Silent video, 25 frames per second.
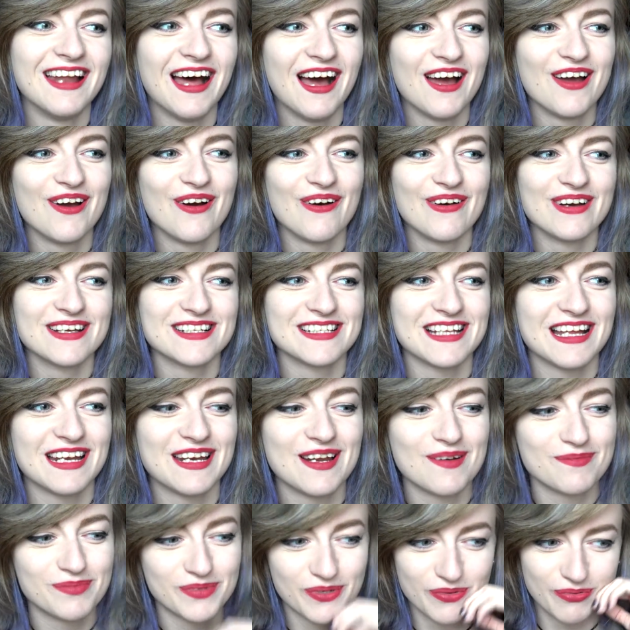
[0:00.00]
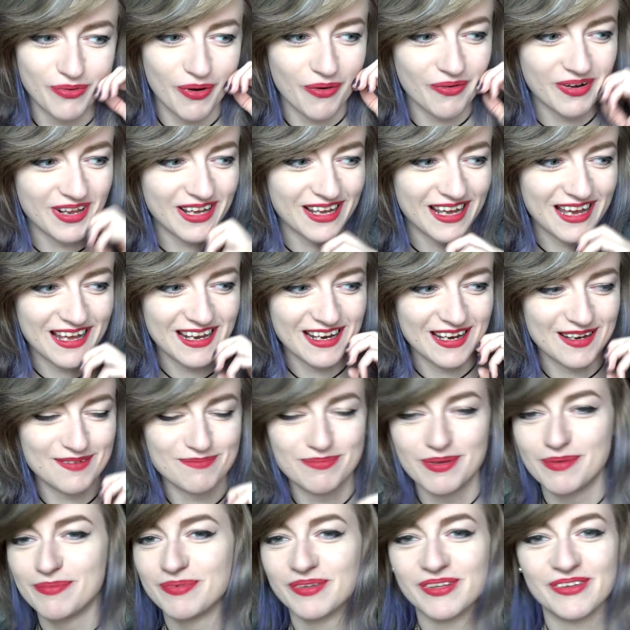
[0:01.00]
I always end up quoting it and
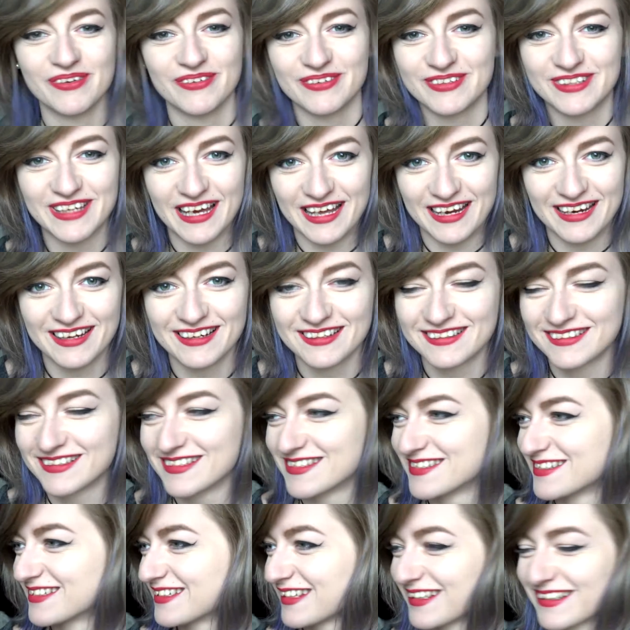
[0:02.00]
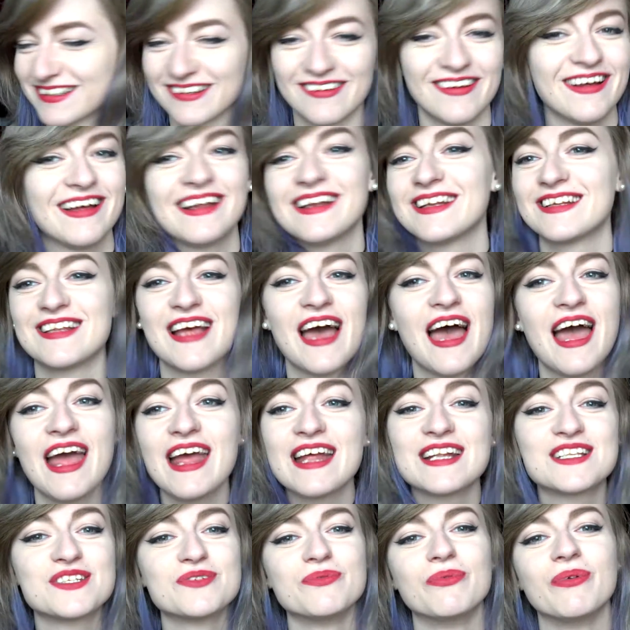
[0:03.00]
people don't get it because
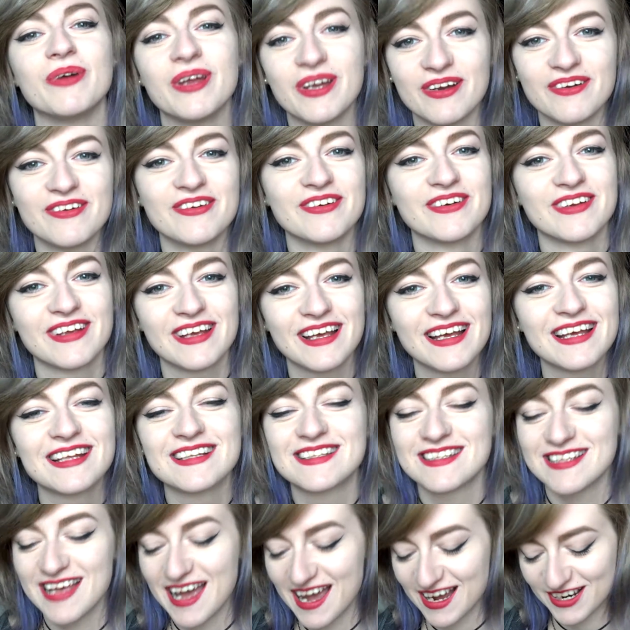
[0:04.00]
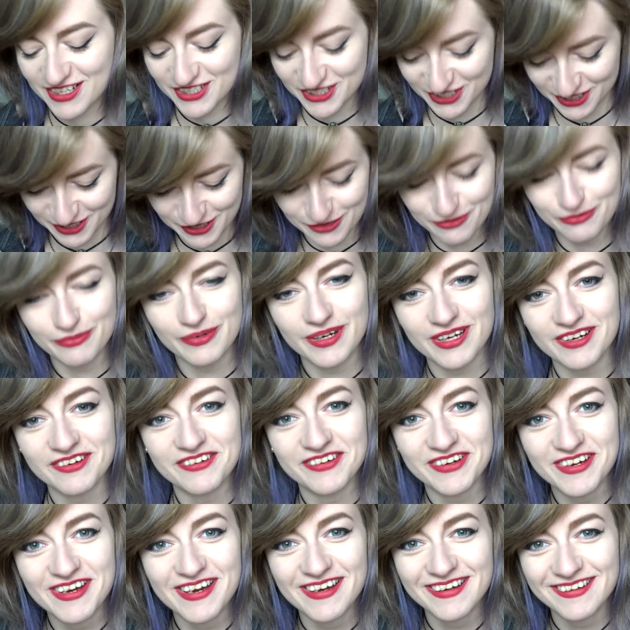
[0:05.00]
it's weird. It's actually
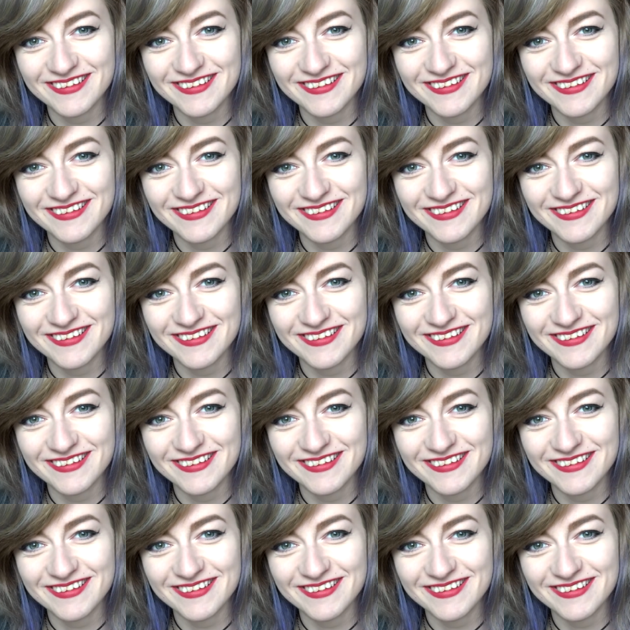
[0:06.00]
weird.